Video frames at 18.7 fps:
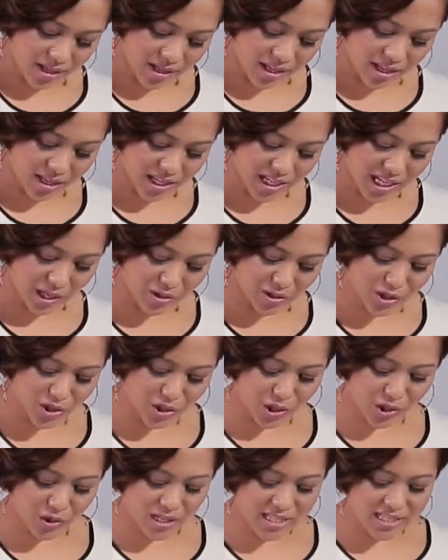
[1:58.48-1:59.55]
And then I'll show
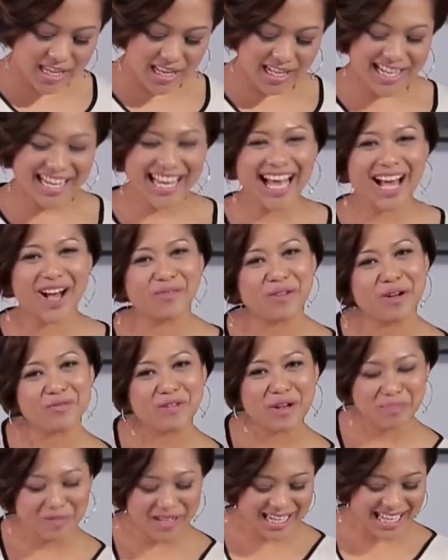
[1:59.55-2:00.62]
you exactly how my
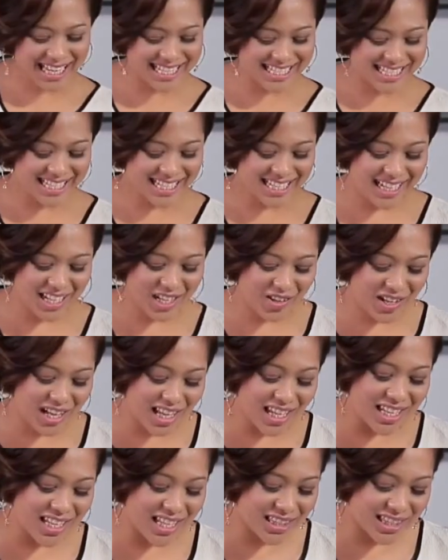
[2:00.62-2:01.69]
family likes it, the kind of
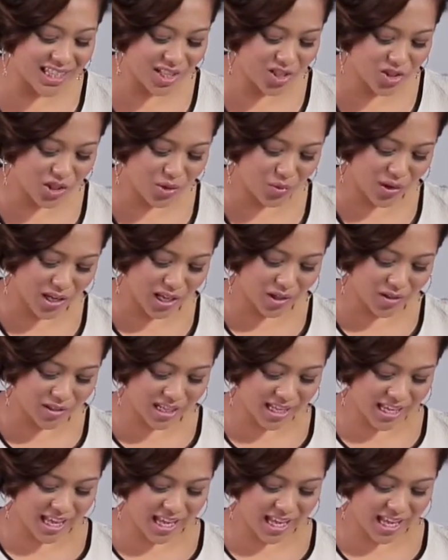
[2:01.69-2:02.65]
color and texture we are looking